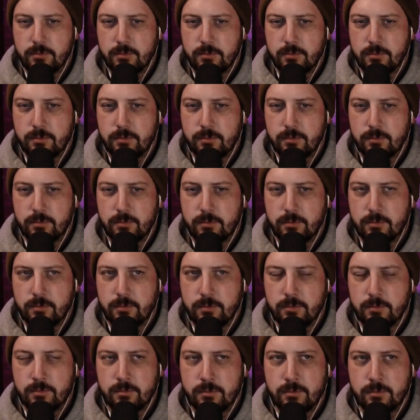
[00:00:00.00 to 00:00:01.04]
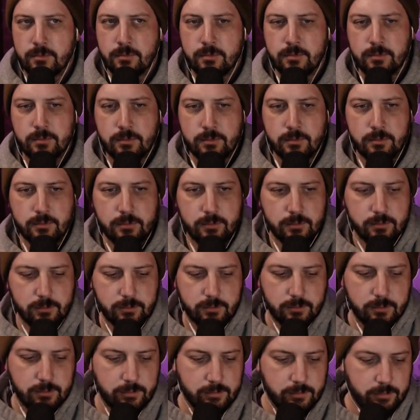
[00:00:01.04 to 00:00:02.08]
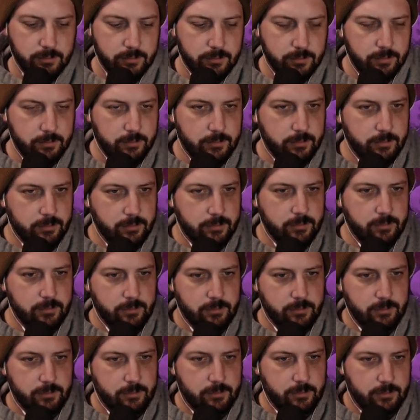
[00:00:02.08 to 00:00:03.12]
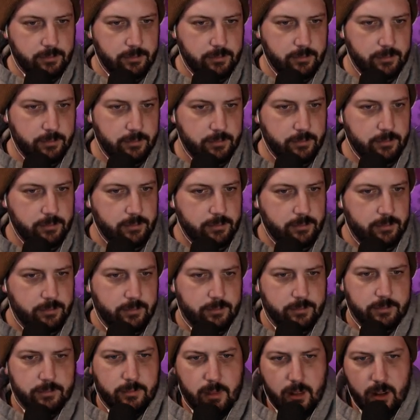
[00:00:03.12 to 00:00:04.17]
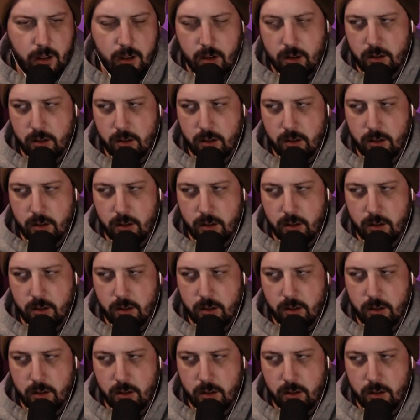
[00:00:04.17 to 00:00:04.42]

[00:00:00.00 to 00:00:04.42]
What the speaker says: [no speech]